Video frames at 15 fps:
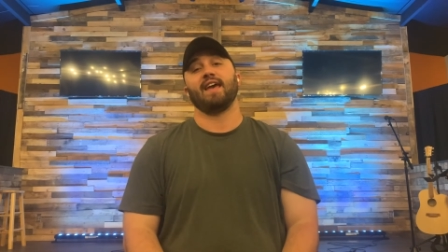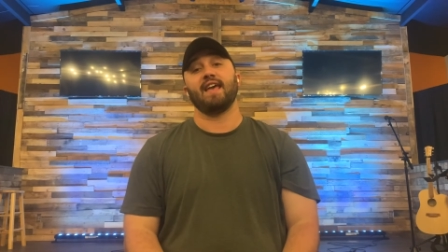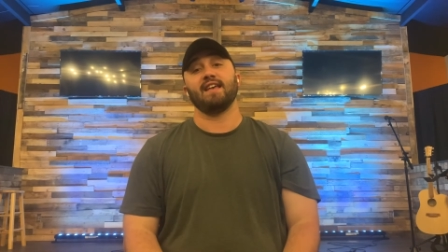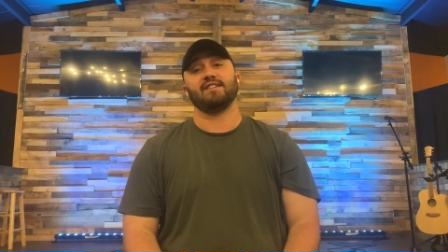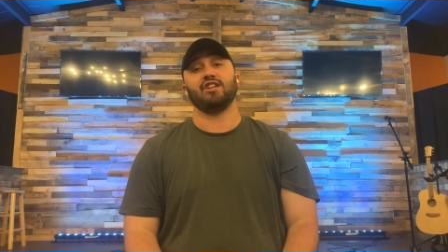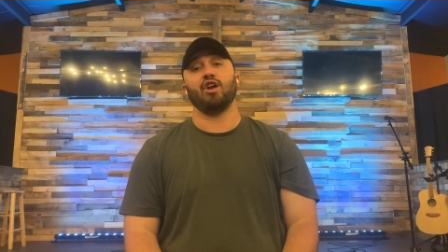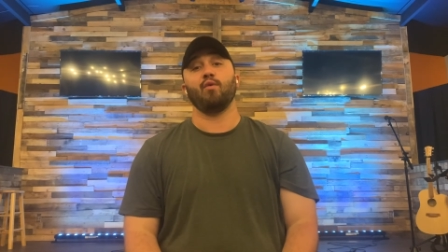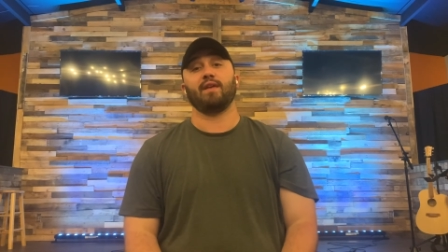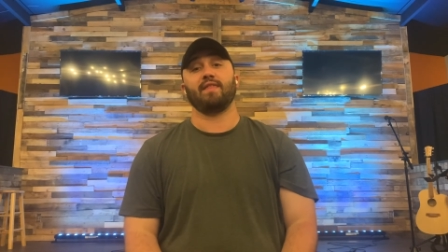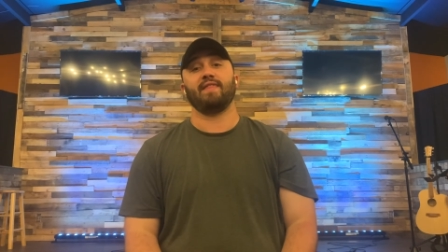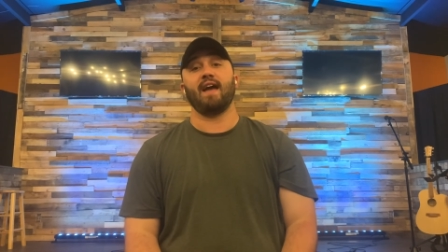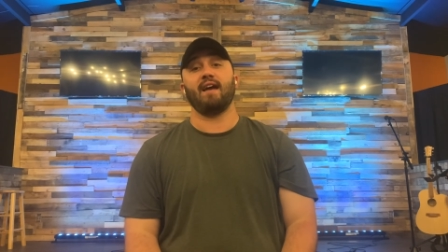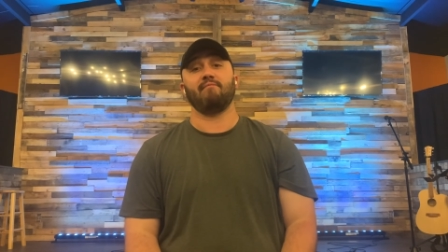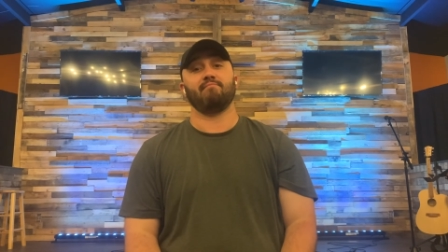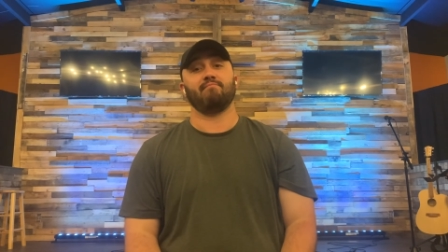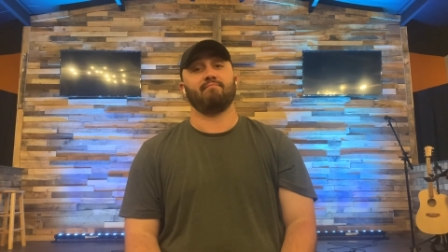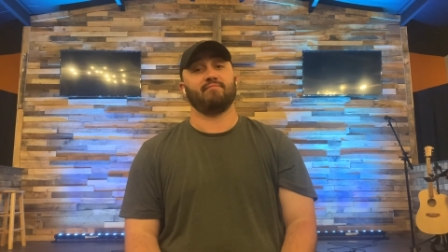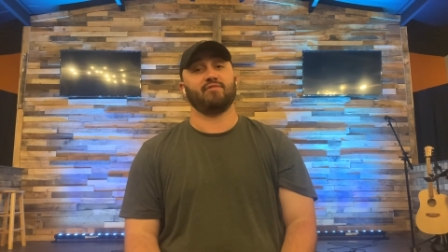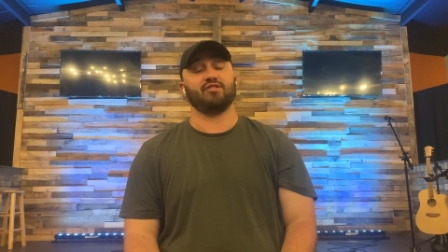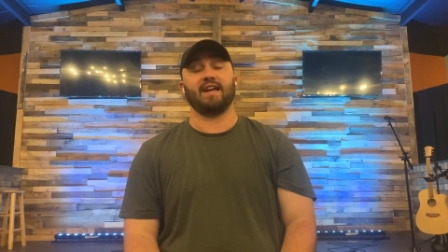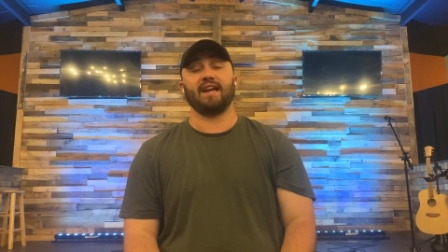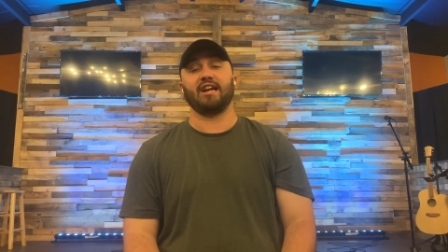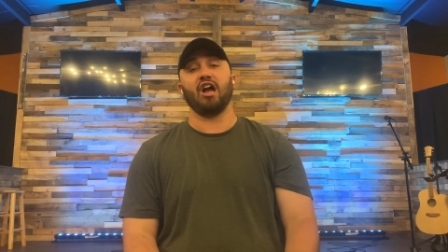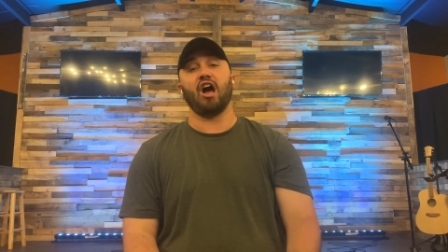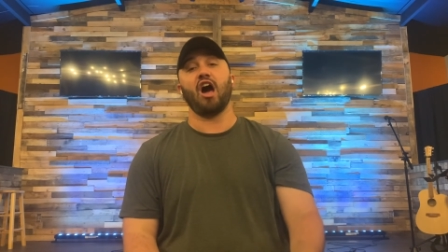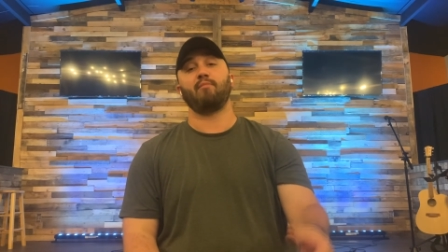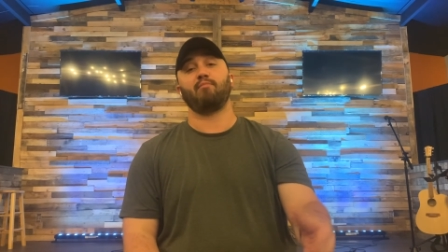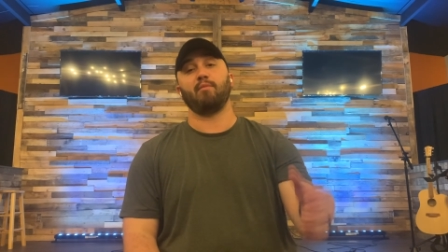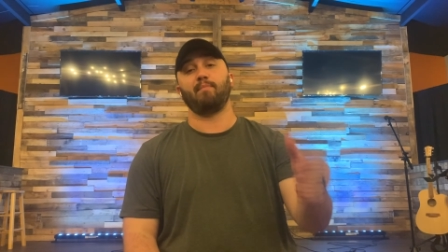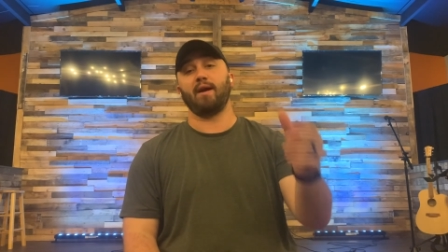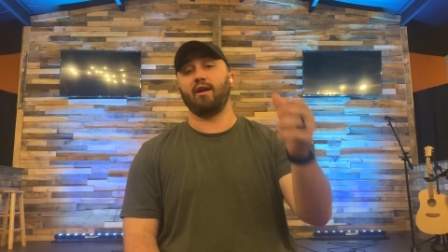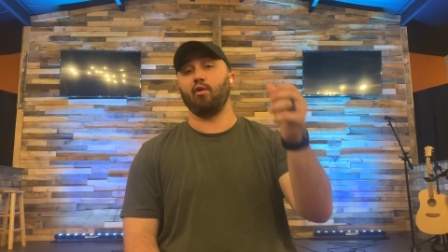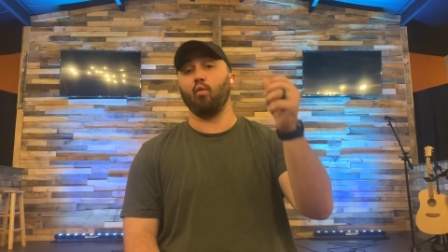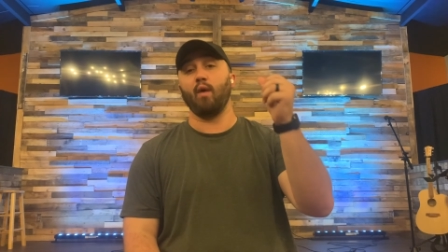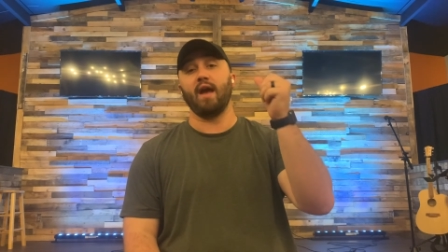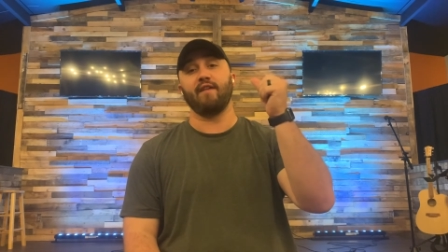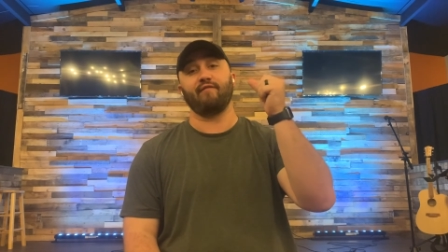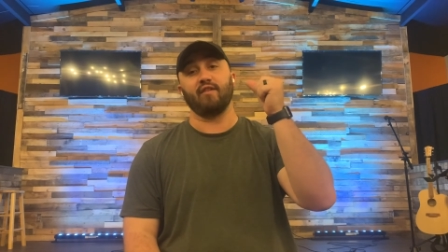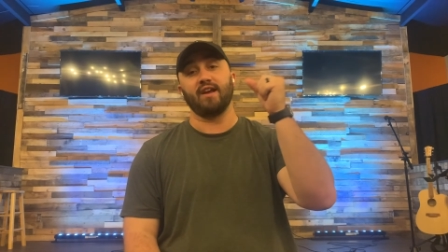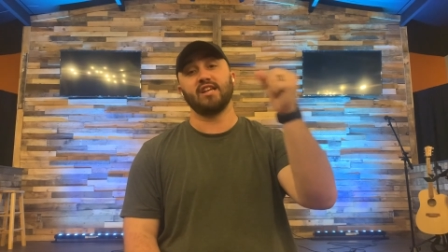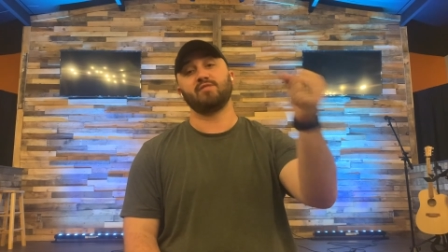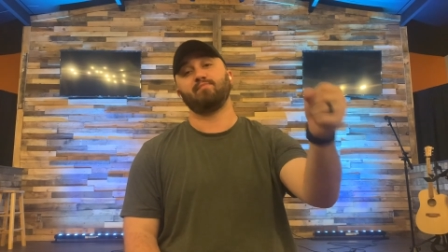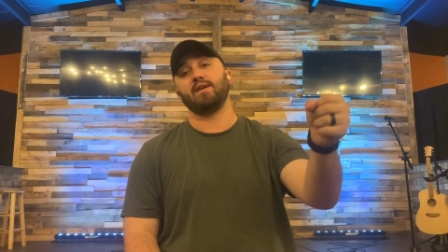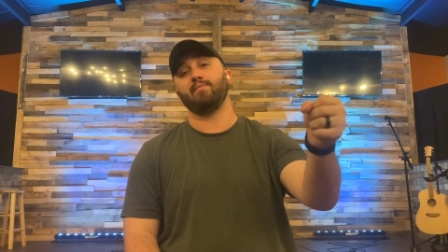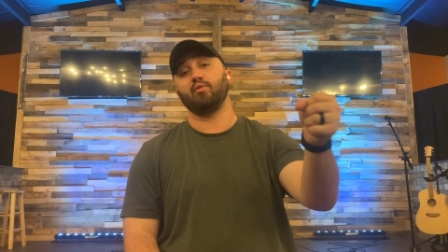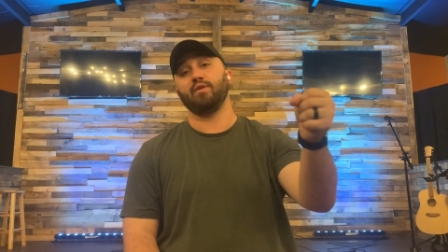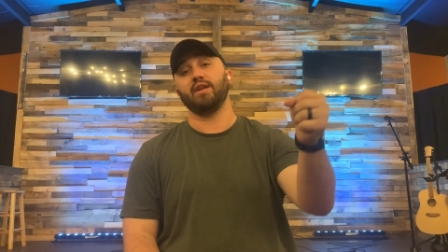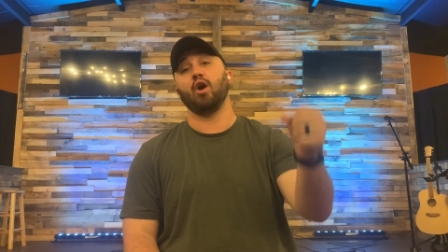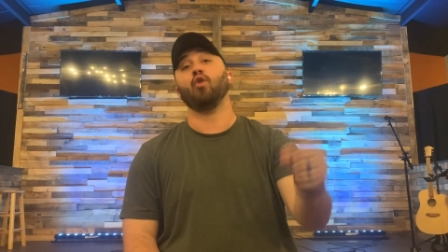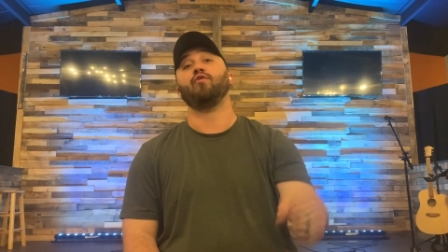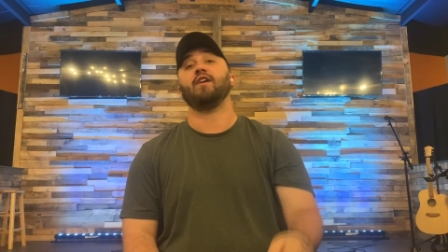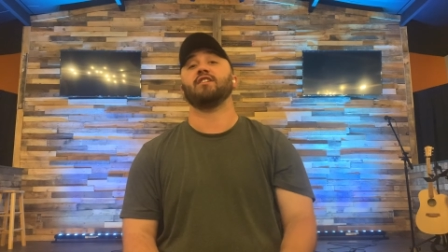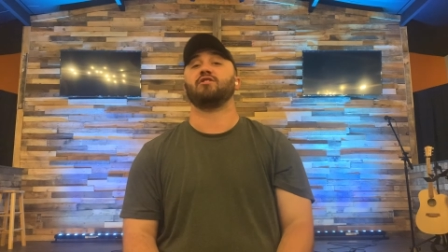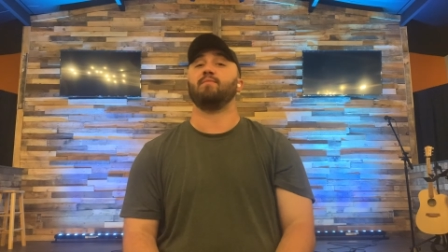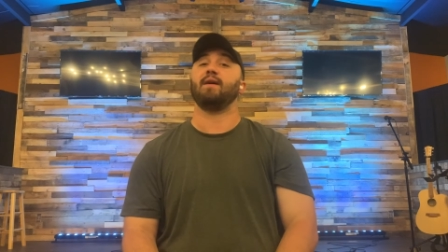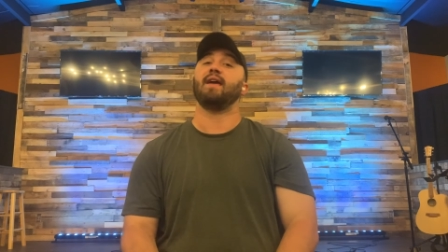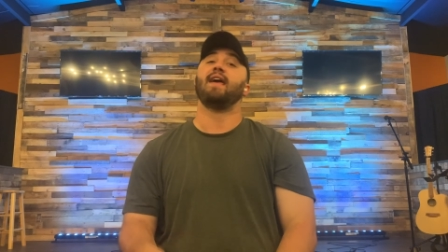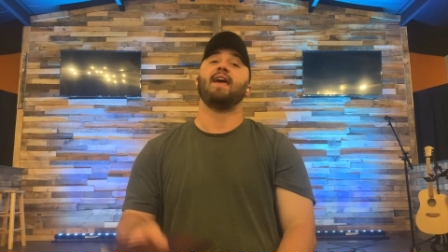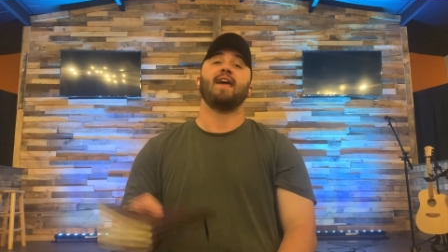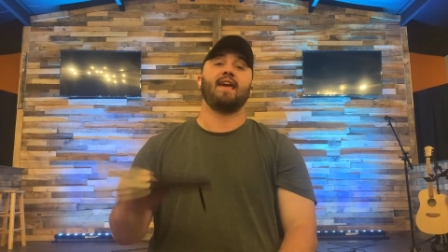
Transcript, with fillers: is knowing that just like God prepared a way for his people in the Old Testament,